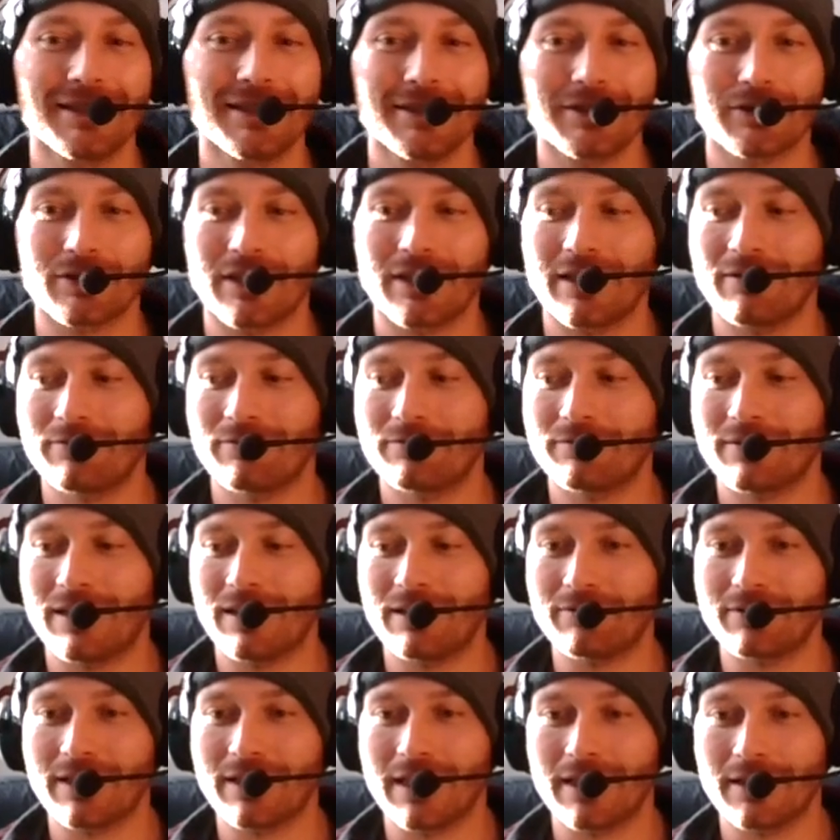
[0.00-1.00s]
So
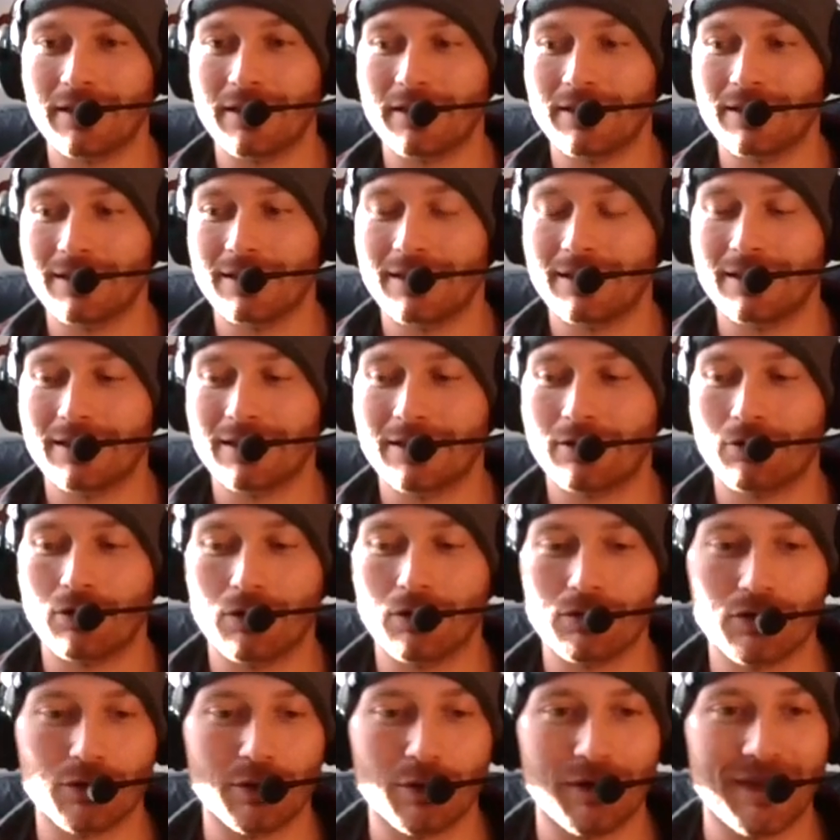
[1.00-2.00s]
I've got
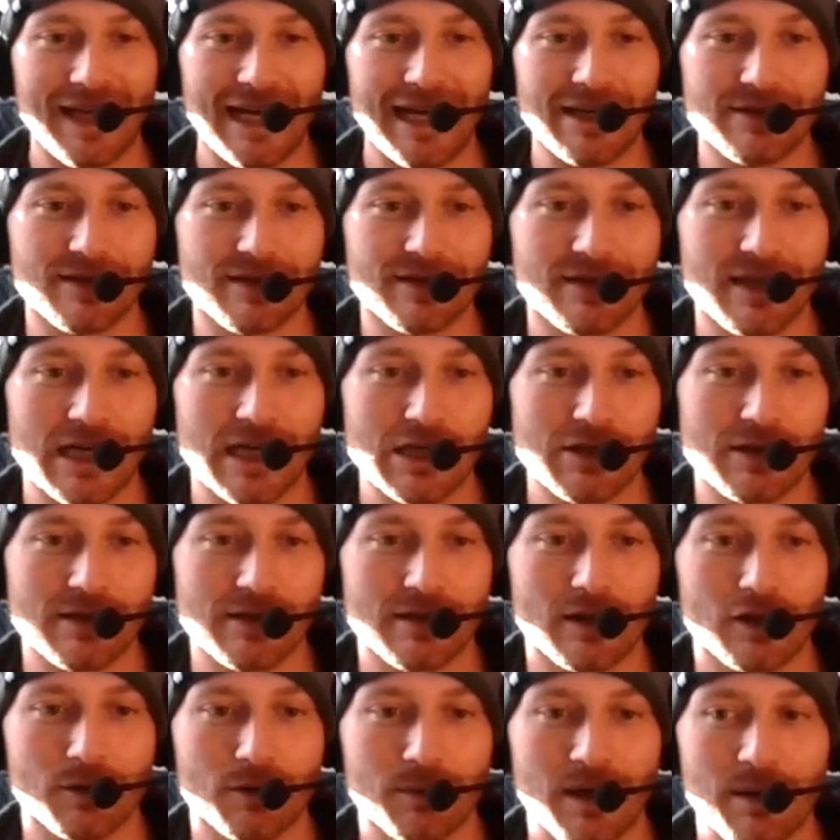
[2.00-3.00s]
close to 1,000 sessions
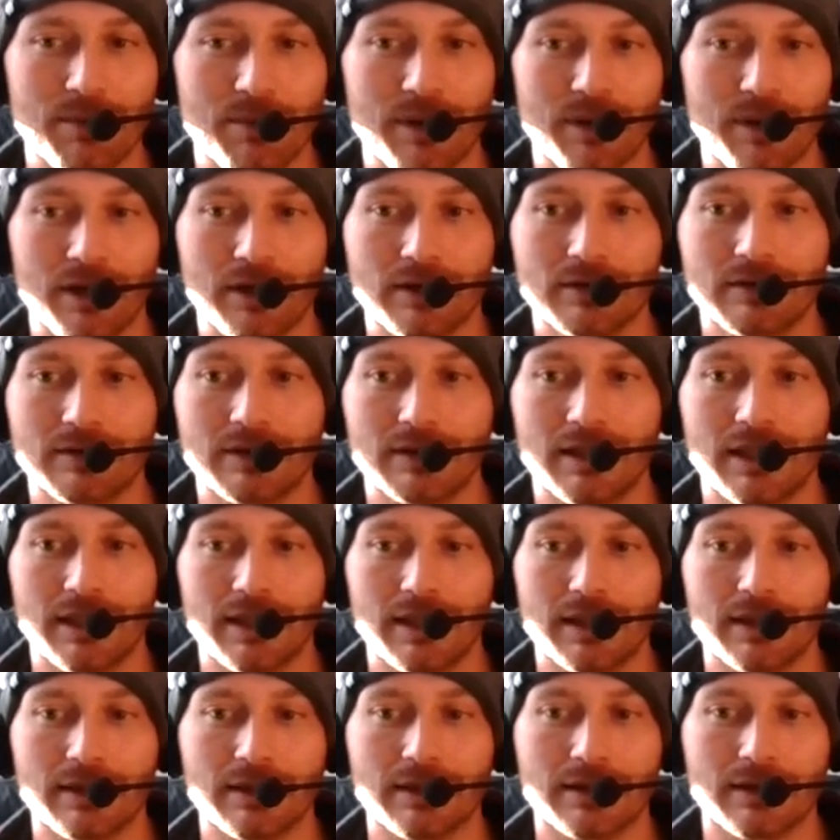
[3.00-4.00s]
under my belt,
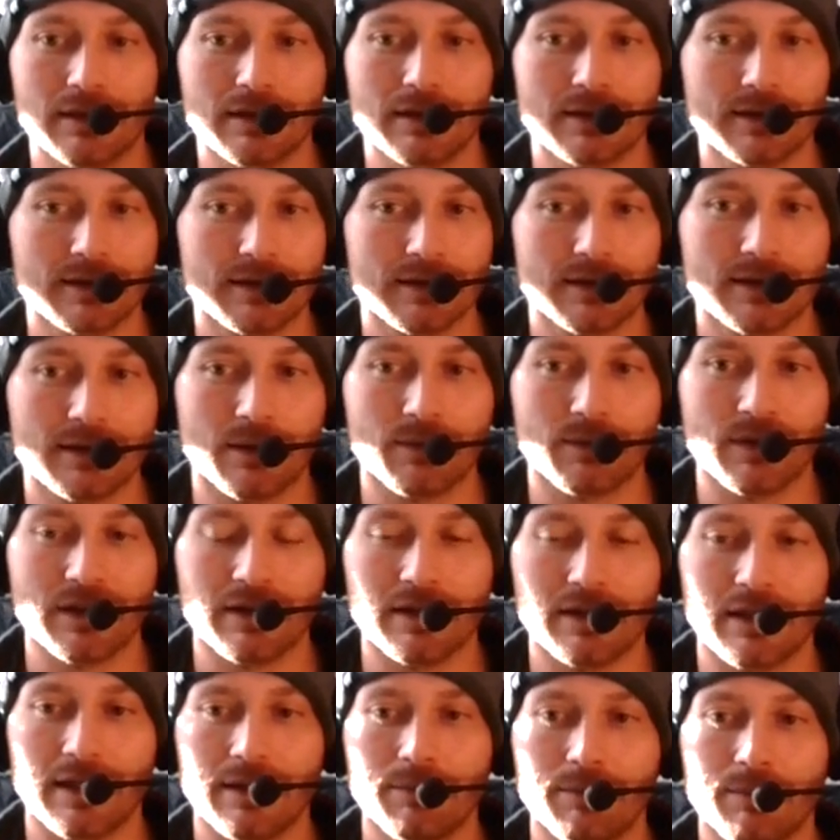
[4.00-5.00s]
and it's something
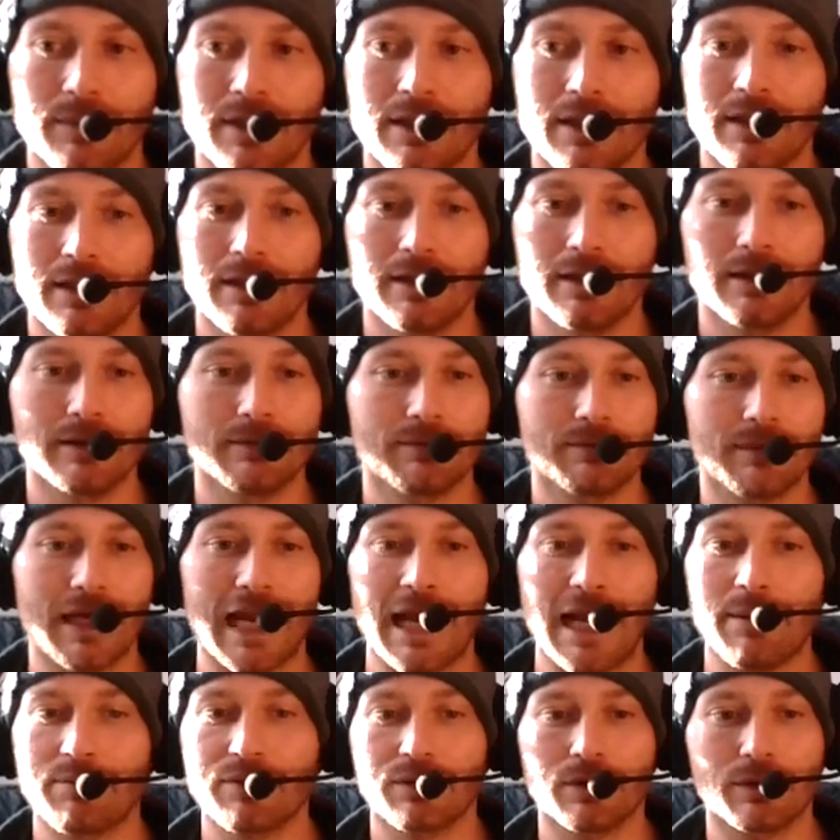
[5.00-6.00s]
that I
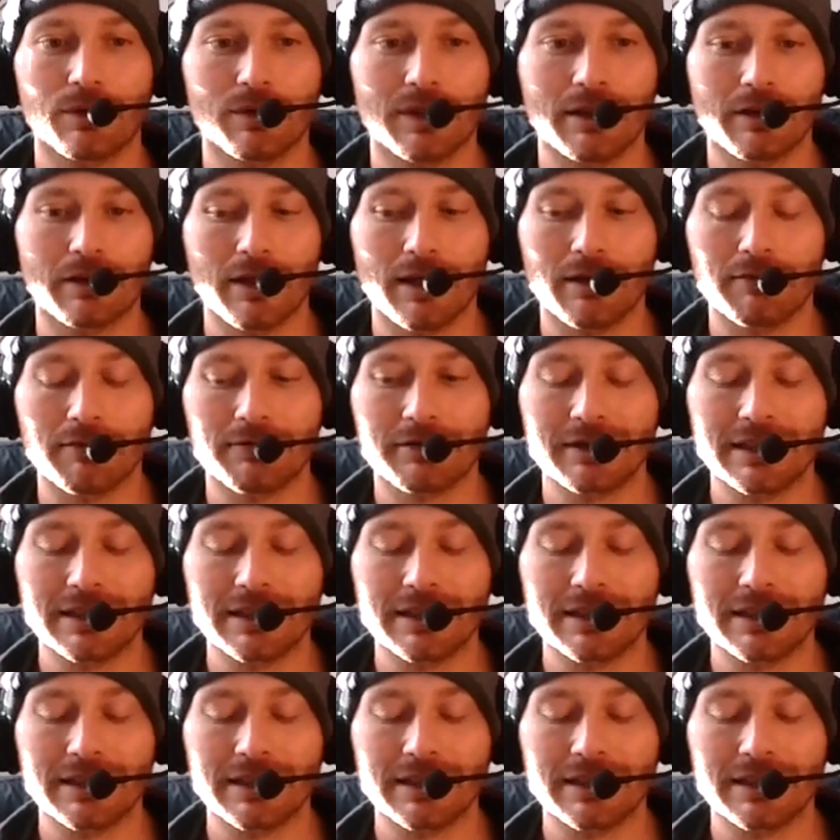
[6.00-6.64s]
absolutely love.